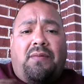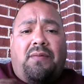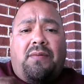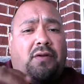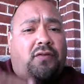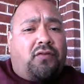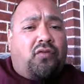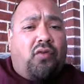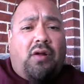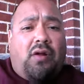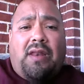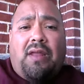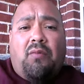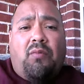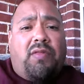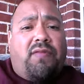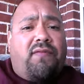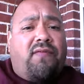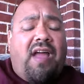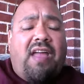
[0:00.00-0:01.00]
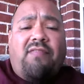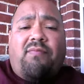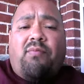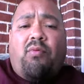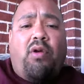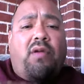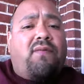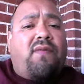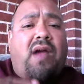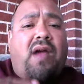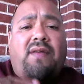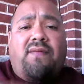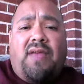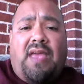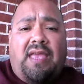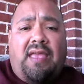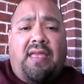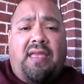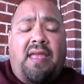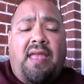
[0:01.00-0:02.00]
you're struggling with
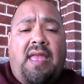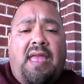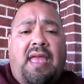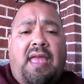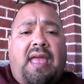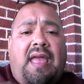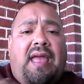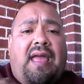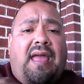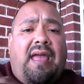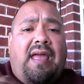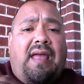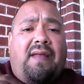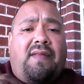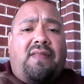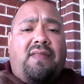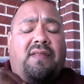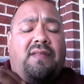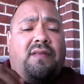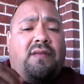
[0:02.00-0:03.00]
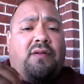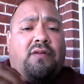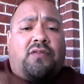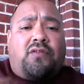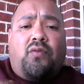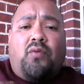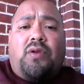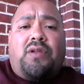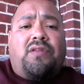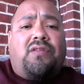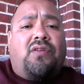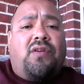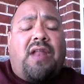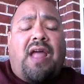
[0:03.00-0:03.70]
5.5A and your students are